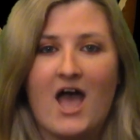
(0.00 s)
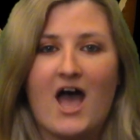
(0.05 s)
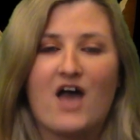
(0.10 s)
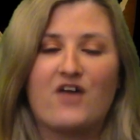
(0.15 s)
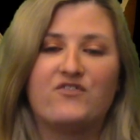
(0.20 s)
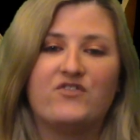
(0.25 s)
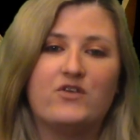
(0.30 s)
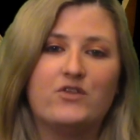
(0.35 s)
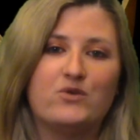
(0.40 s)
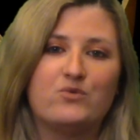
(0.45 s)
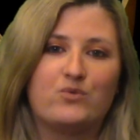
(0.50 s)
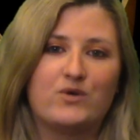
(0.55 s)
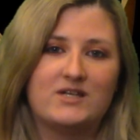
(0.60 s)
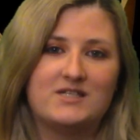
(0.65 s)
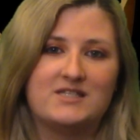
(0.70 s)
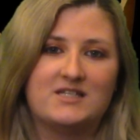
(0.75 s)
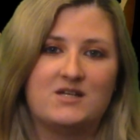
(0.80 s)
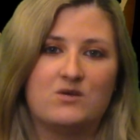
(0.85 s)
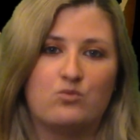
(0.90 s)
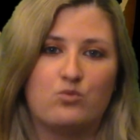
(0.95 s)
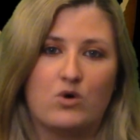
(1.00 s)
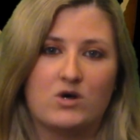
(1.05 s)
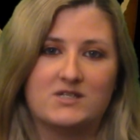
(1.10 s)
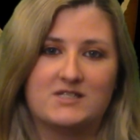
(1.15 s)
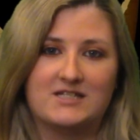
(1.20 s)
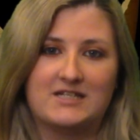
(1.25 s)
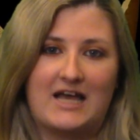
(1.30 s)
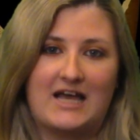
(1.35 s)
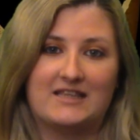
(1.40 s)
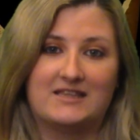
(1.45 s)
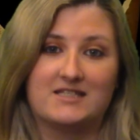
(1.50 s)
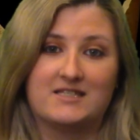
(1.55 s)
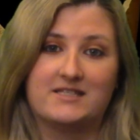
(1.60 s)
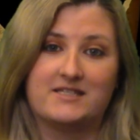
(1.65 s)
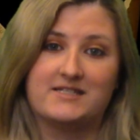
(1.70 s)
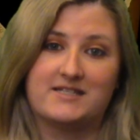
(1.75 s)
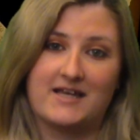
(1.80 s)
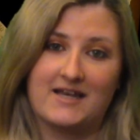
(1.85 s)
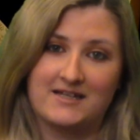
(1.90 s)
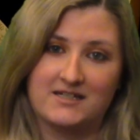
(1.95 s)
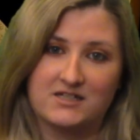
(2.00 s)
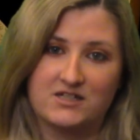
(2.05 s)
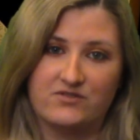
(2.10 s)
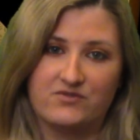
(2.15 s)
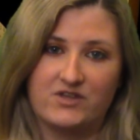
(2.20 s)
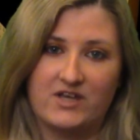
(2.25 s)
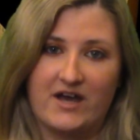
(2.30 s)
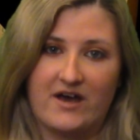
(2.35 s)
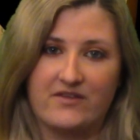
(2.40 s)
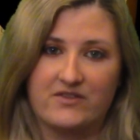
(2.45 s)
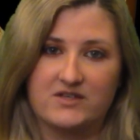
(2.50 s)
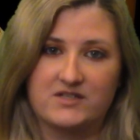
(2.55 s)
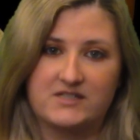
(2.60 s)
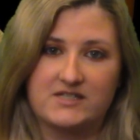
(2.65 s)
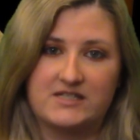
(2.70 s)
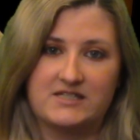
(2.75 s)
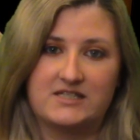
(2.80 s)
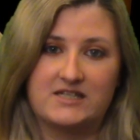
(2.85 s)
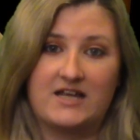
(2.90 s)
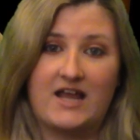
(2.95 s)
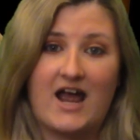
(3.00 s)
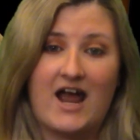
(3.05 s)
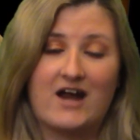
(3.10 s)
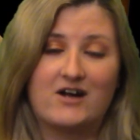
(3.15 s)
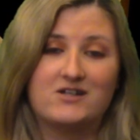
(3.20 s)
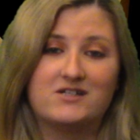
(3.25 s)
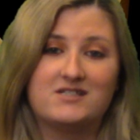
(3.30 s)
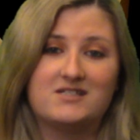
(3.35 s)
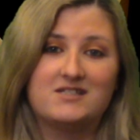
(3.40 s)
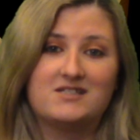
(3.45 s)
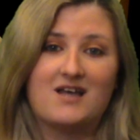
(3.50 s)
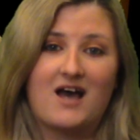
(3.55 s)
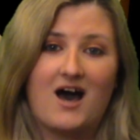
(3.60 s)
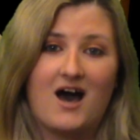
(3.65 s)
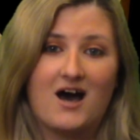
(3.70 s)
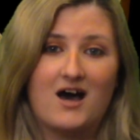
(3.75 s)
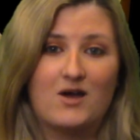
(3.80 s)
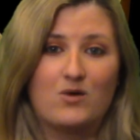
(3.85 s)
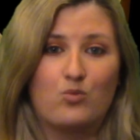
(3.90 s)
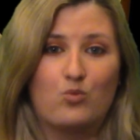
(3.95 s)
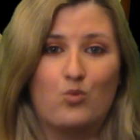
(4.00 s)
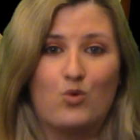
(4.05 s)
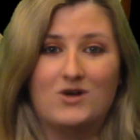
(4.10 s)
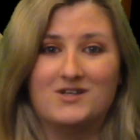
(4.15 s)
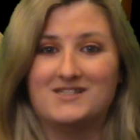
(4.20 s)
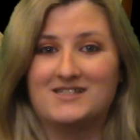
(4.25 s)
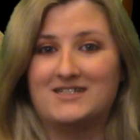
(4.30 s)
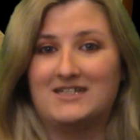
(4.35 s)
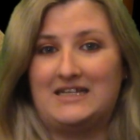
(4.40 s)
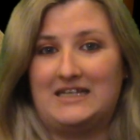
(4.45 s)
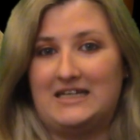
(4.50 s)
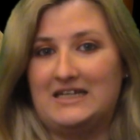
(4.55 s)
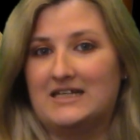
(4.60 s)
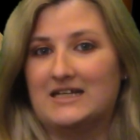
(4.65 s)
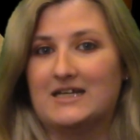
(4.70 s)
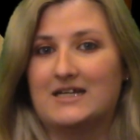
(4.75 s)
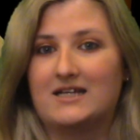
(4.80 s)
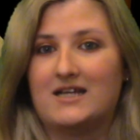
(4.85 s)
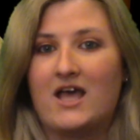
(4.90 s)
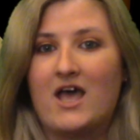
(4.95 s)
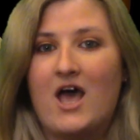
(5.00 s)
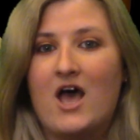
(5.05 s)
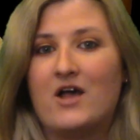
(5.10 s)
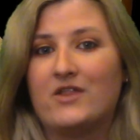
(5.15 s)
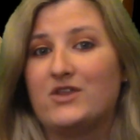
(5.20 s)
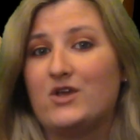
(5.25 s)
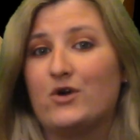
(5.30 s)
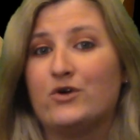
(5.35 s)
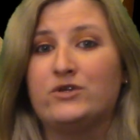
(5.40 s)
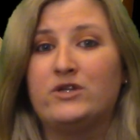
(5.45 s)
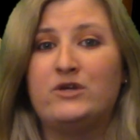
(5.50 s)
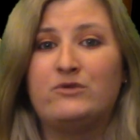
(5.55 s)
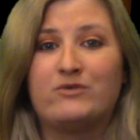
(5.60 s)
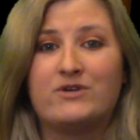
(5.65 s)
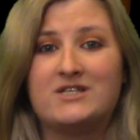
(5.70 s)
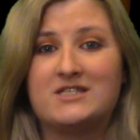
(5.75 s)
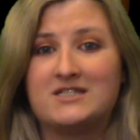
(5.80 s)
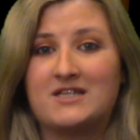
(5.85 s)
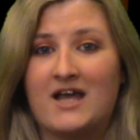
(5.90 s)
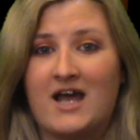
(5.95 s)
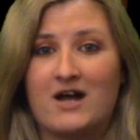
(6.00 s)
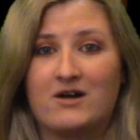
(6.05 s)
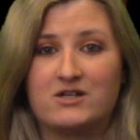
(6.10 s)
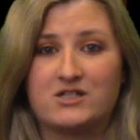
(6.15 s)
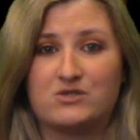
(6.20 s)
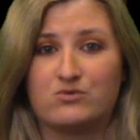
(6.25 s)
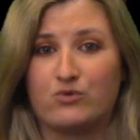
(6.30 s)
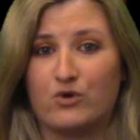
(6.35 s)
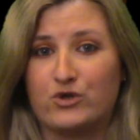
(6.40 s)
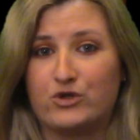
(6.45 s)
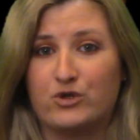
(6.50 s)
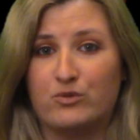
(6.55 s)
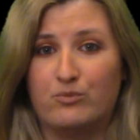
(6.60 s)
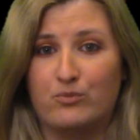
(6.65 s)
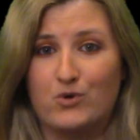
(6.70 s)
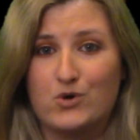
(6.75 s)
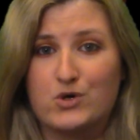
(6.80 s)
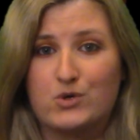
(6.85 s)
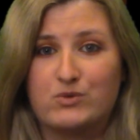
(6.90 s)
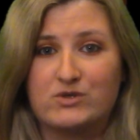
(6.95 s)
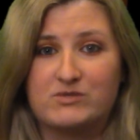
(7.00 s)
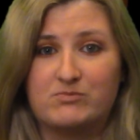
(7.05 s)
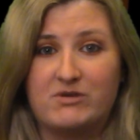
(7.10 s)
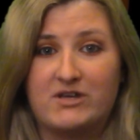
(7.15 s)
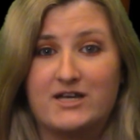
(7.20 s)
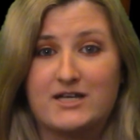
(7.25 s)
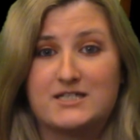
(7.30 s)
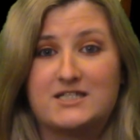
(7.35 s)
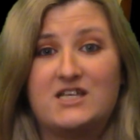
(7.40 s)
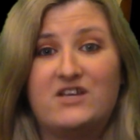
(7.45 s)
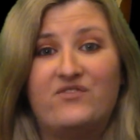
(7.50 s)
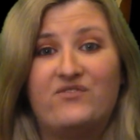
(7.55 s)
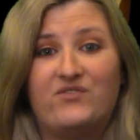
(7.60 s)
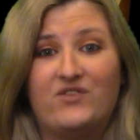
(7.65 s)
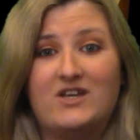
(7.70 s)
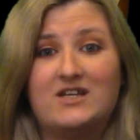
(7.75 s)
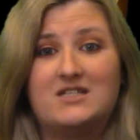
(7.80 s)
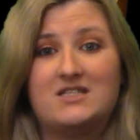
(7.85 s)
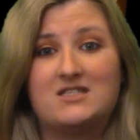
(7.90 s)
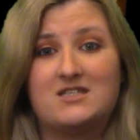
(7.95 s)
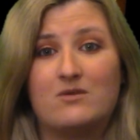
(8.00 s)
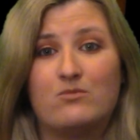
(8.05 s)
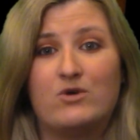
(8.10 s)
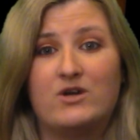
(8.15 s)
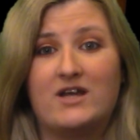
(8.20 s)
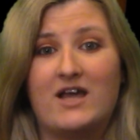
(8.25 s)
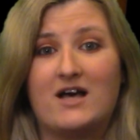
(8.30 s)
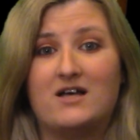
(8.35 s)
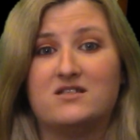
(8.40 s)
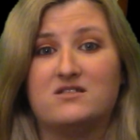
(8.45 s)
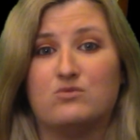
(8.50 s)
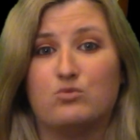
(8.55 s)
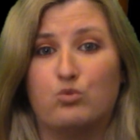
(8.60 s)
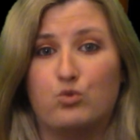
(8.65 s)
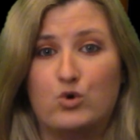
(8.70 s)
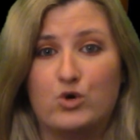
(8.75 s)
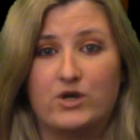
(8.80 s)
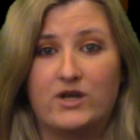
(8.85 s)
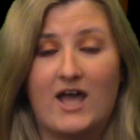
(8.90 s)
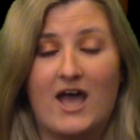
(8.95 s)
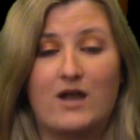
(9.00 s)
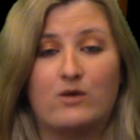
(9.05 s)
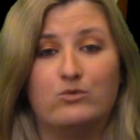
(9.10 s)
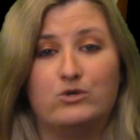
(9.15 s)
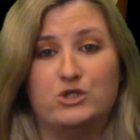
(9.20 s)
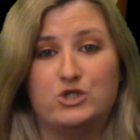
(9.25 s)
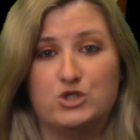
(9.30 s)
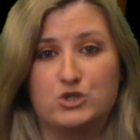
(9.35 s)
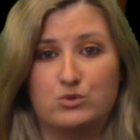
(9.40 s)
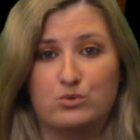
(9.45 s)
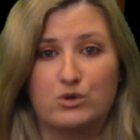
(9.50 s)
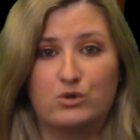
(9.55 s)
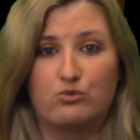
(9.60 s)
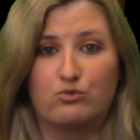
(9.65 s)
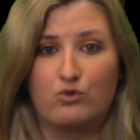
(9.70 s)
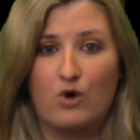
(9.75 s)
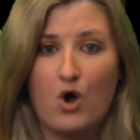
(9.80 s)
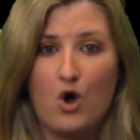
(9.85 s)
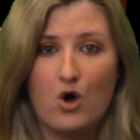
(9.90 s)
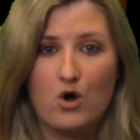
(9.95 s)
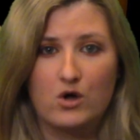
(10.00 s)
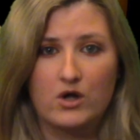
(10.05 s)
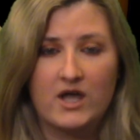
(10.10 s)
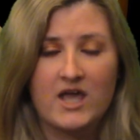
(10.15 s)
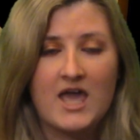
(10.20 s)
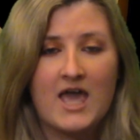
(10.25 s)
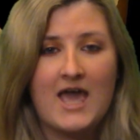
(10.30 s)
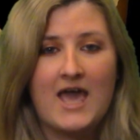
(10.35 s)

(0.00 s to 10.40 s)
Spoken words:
I feel the reason it wasn't at the standard of the others is that Harris's heart wasn't in it. The only reason Harris wrote the book was because he feared someone else would and would do it wrong.